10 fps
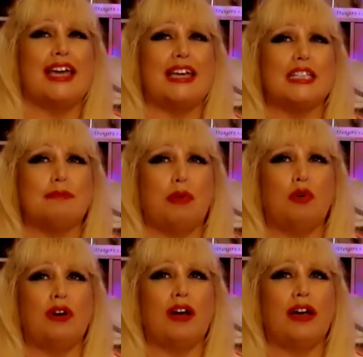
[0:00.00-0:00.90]
It's
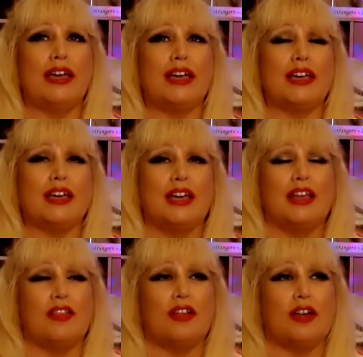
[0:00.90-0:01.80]
more like
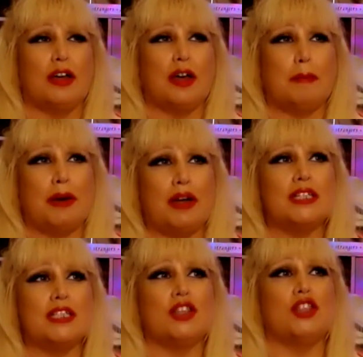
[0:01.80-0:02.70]
a
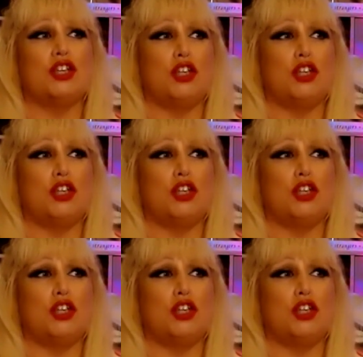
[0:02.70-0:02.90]
person that